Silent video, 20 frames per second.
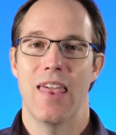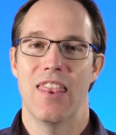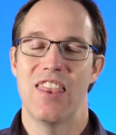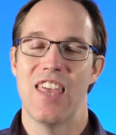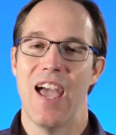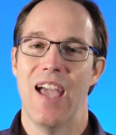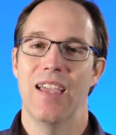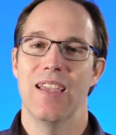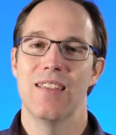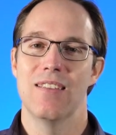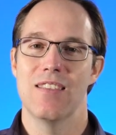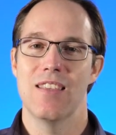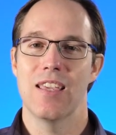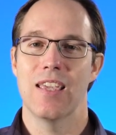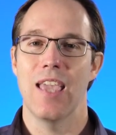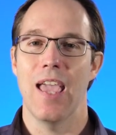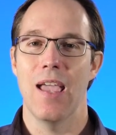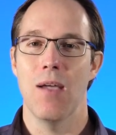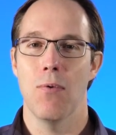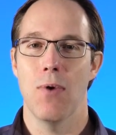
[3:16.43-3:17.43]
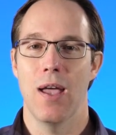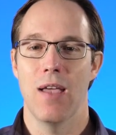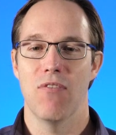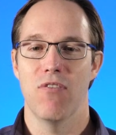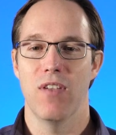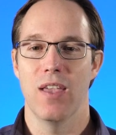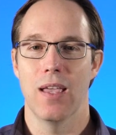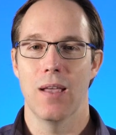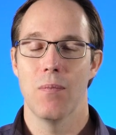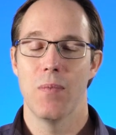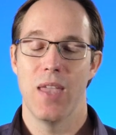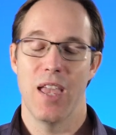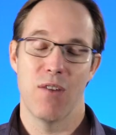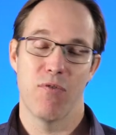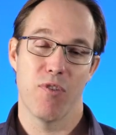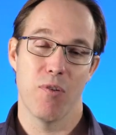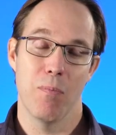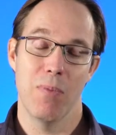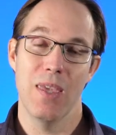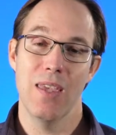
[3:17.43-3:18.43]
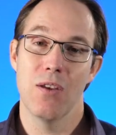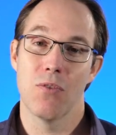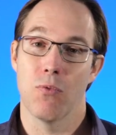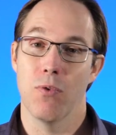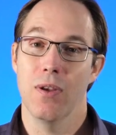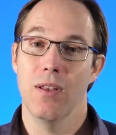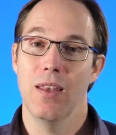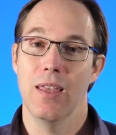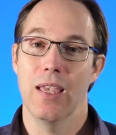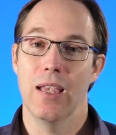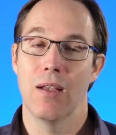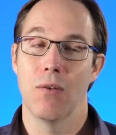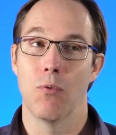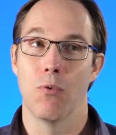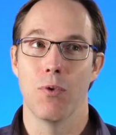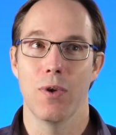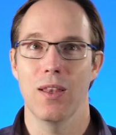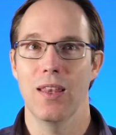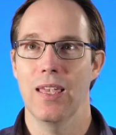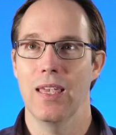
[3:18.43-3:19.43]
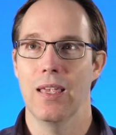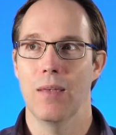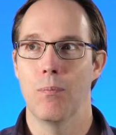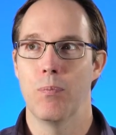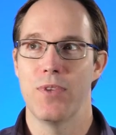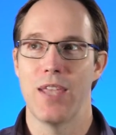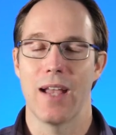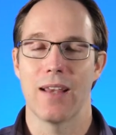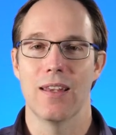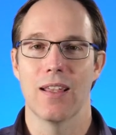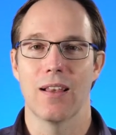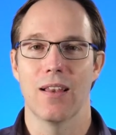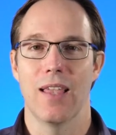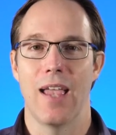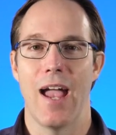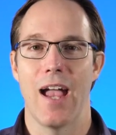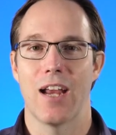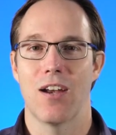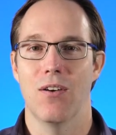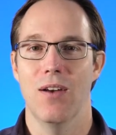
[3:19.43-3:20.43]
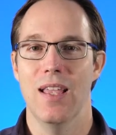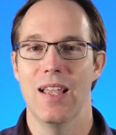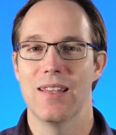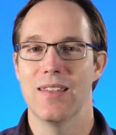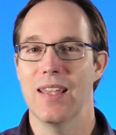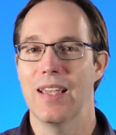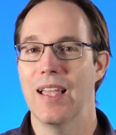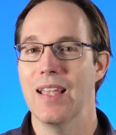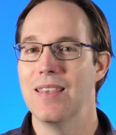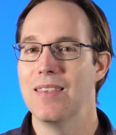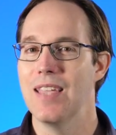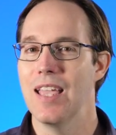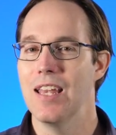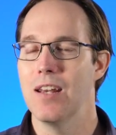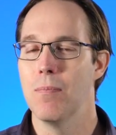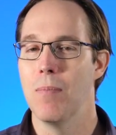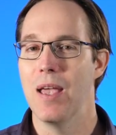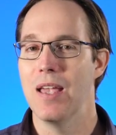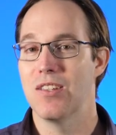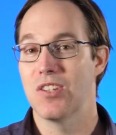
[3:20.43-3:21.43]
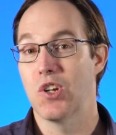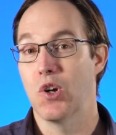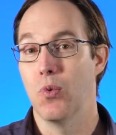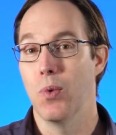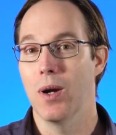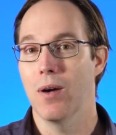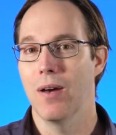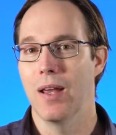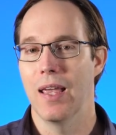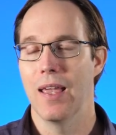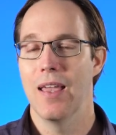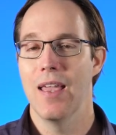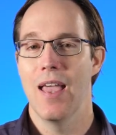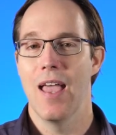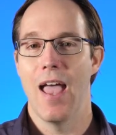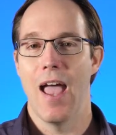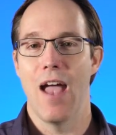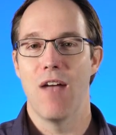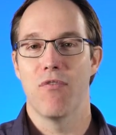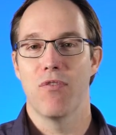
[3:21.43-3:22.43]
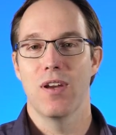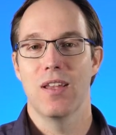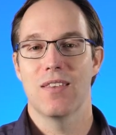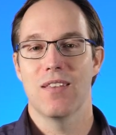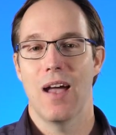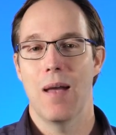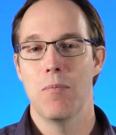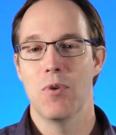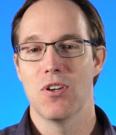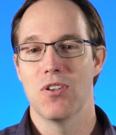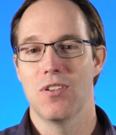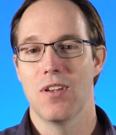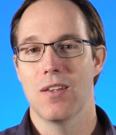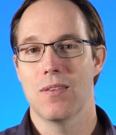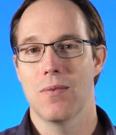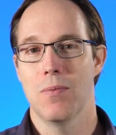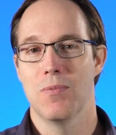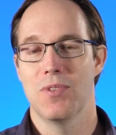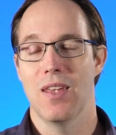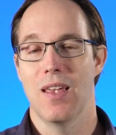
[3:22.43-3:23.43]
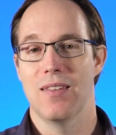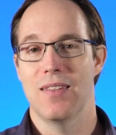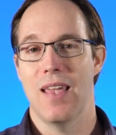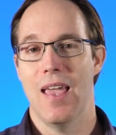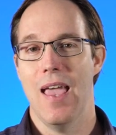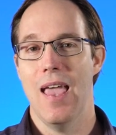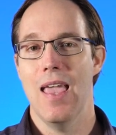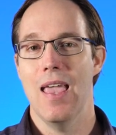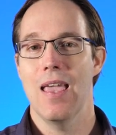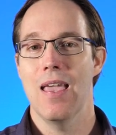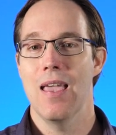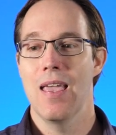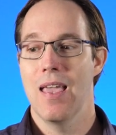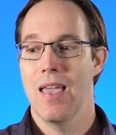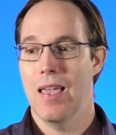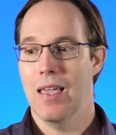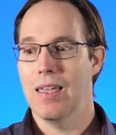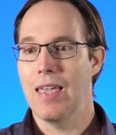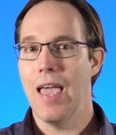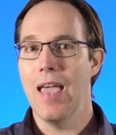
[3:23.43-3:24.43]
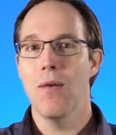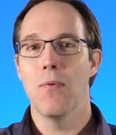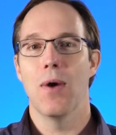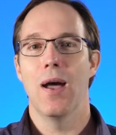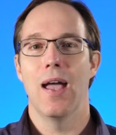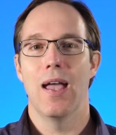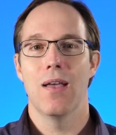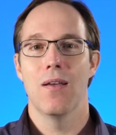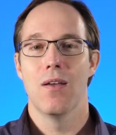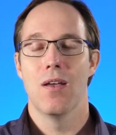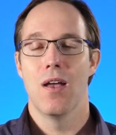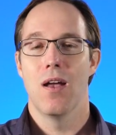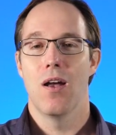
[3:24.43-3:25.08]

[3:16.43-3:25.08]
that is the gateway fee. And if we're being really, really technically accurate, it's like a database query. Every time your system says, hey, gateway,